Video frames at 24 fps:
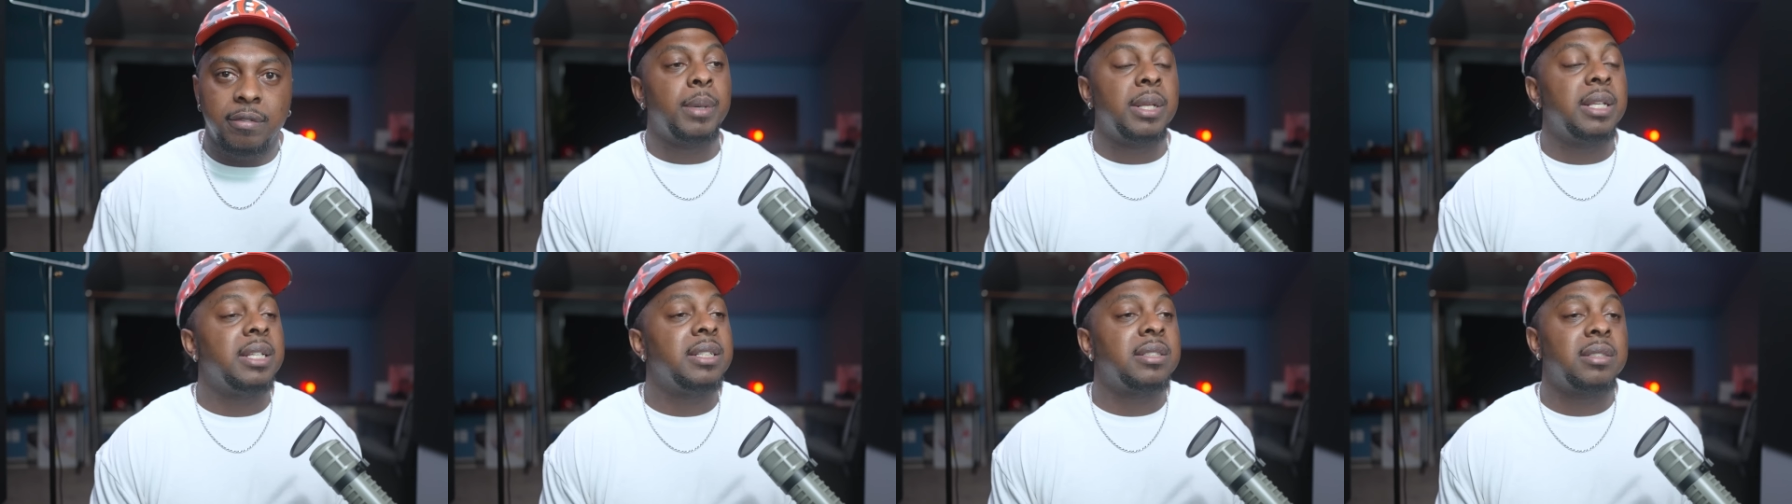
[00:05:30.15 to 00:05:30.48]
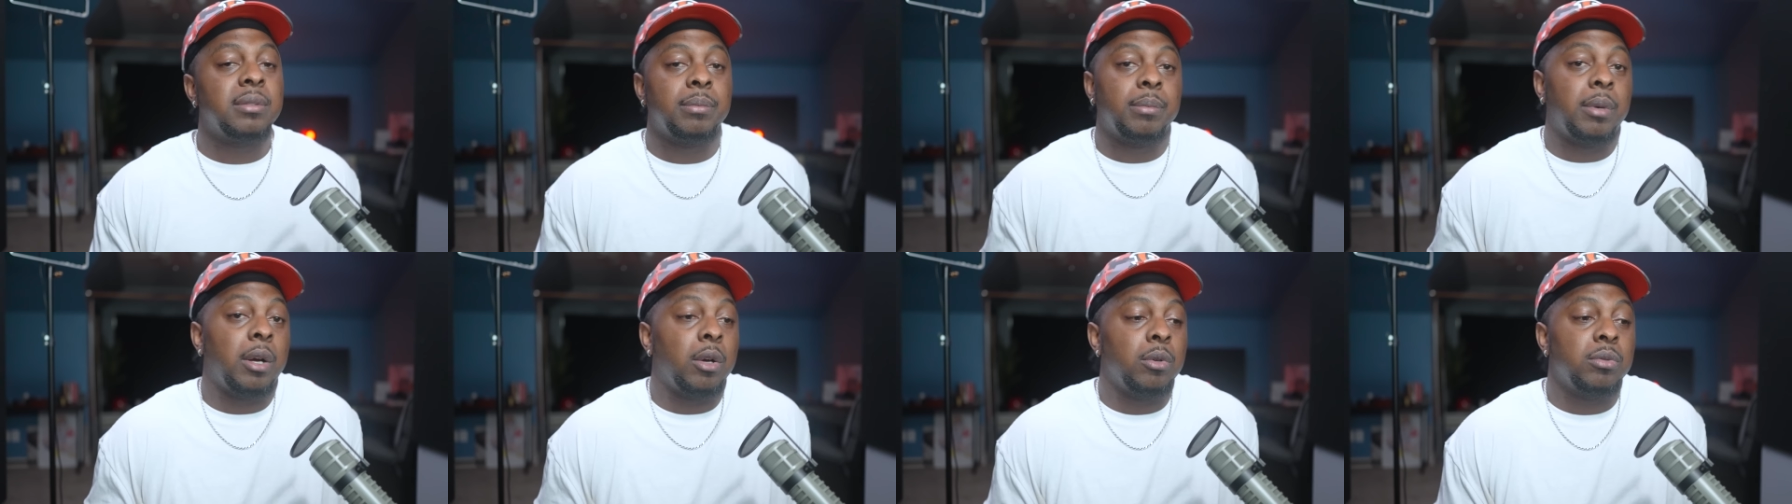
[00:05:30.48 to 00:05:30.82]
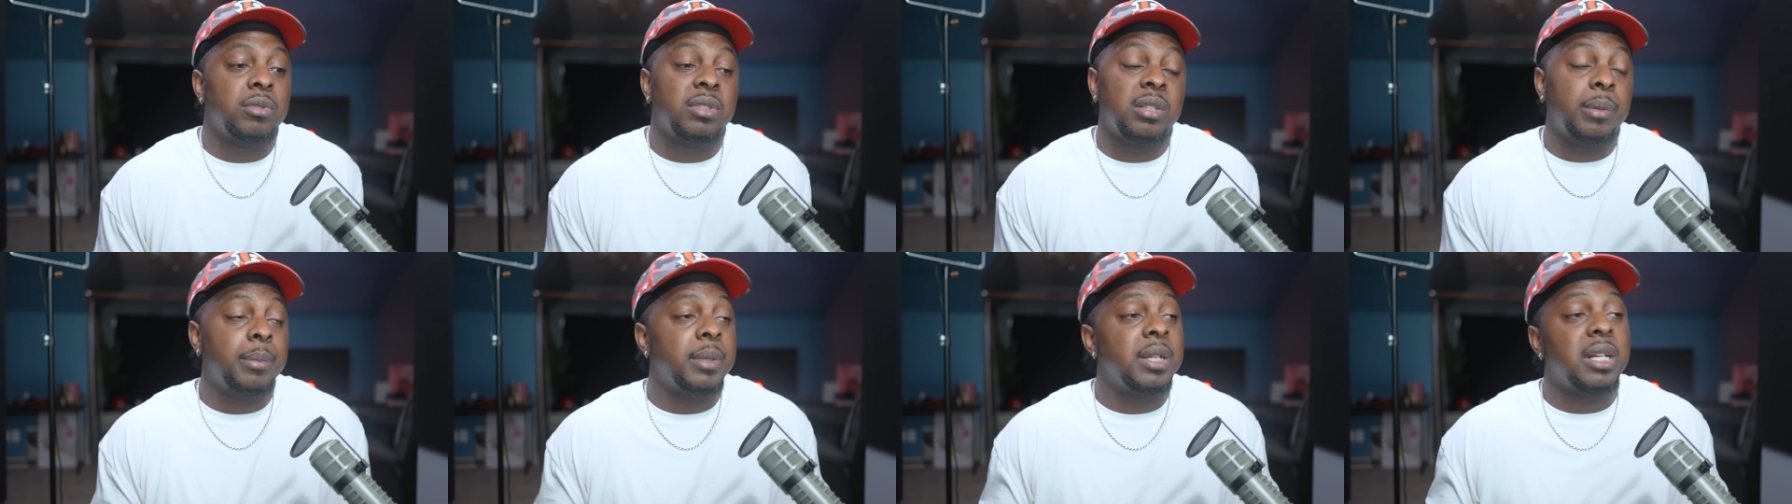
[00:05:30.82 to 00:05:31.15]
But listen, bro,
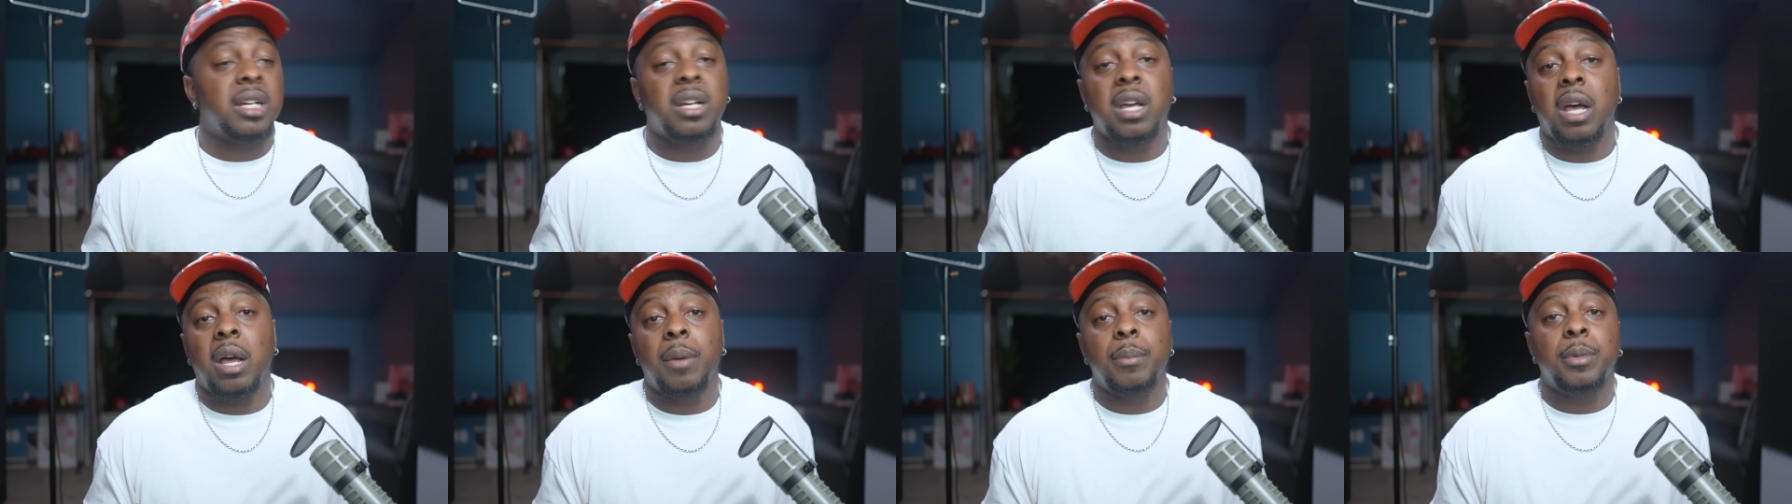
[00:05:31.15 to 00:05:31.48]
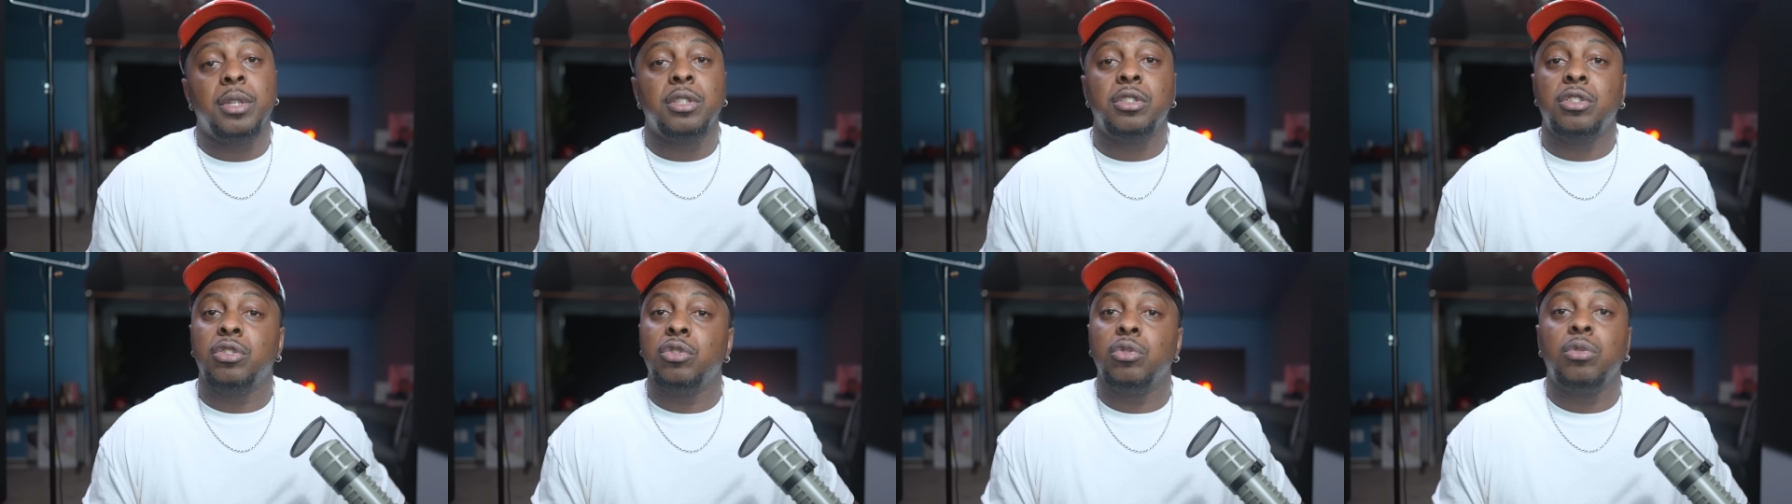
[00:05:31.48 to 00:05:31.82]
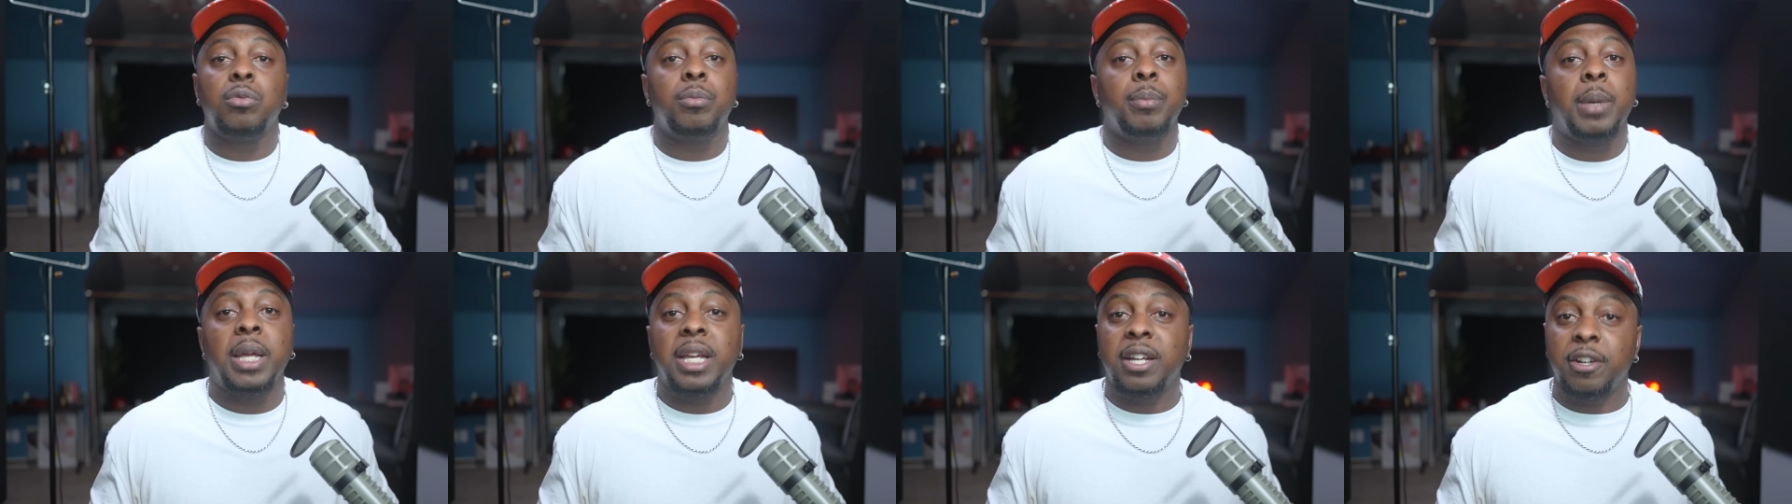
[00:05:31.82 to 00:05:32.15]
some of the comments do
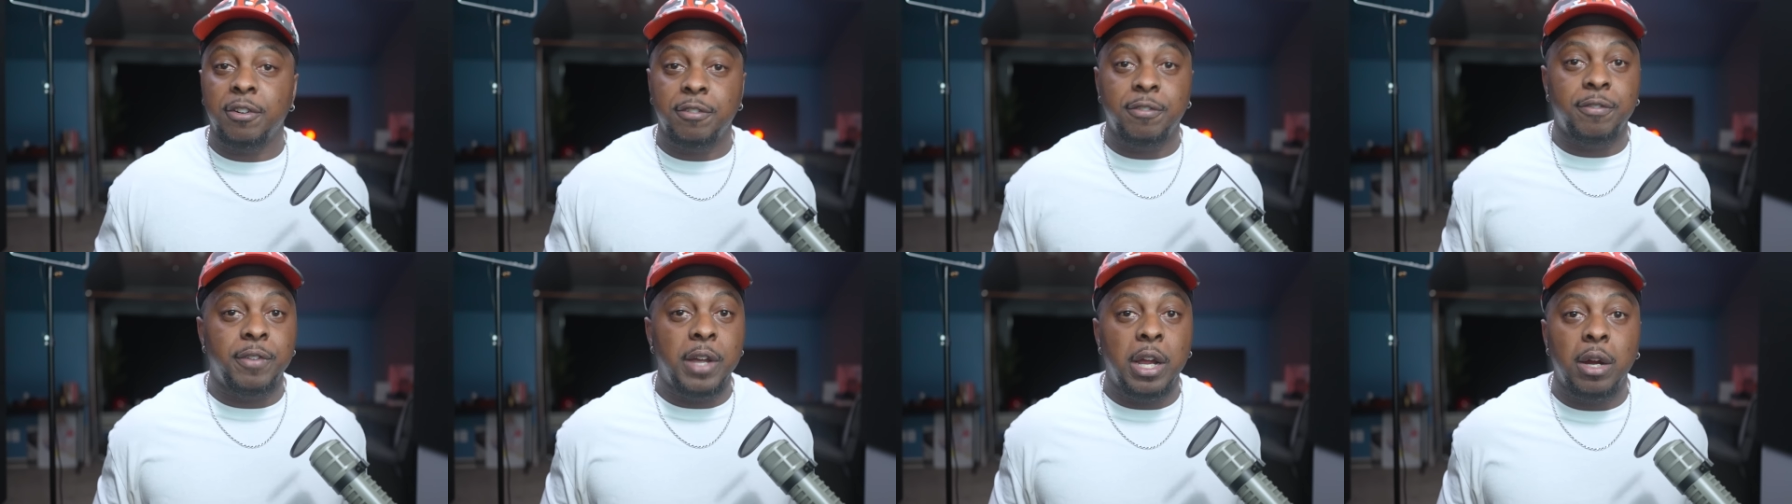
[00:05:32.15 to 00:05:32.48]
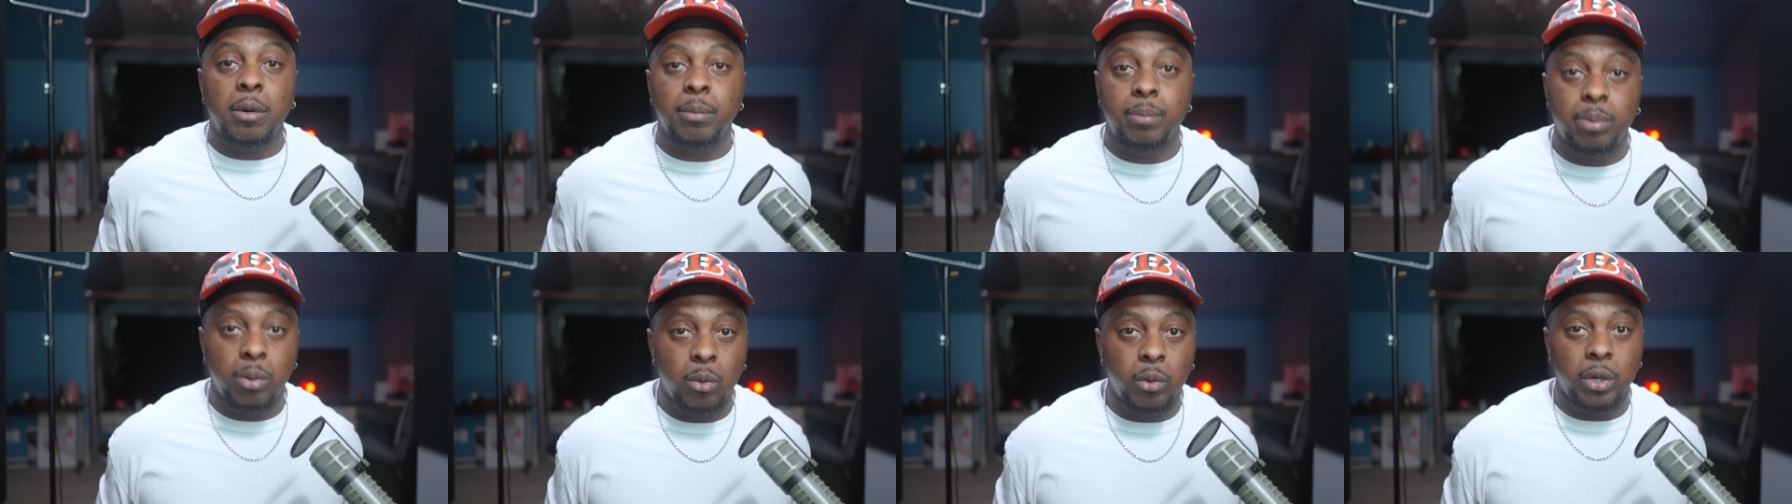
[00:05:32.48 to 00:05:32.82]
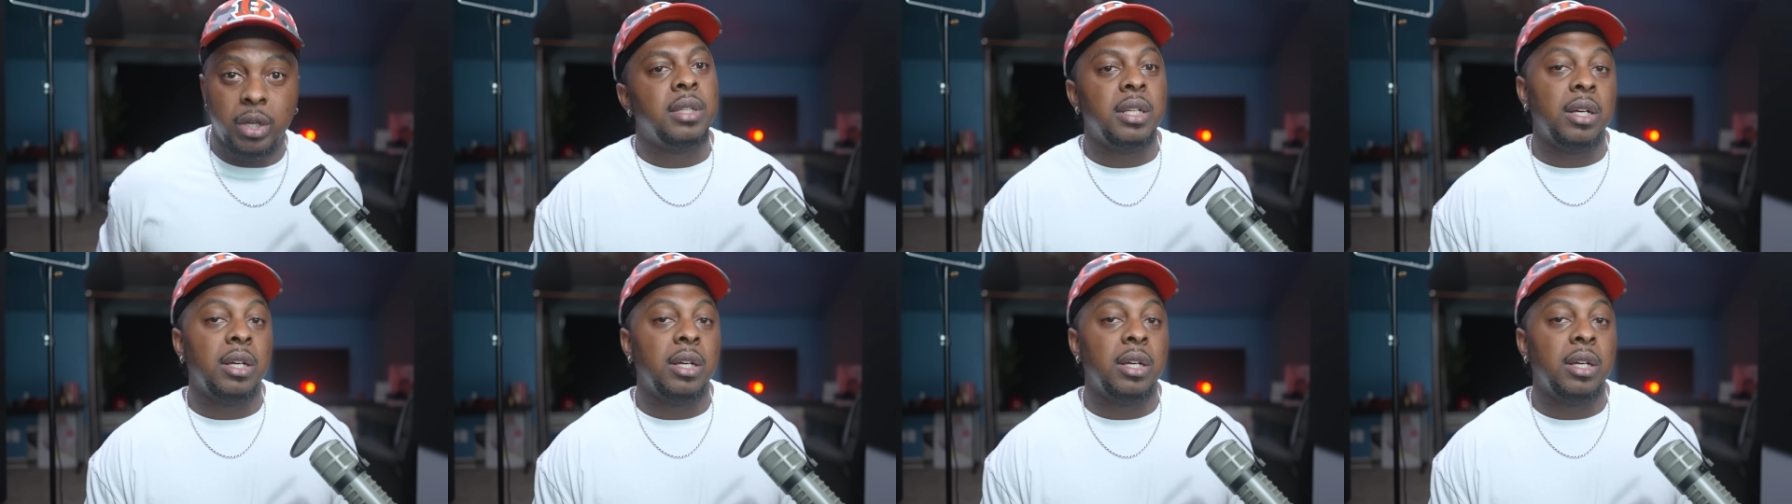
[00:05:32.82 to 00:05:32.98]
make a fair point.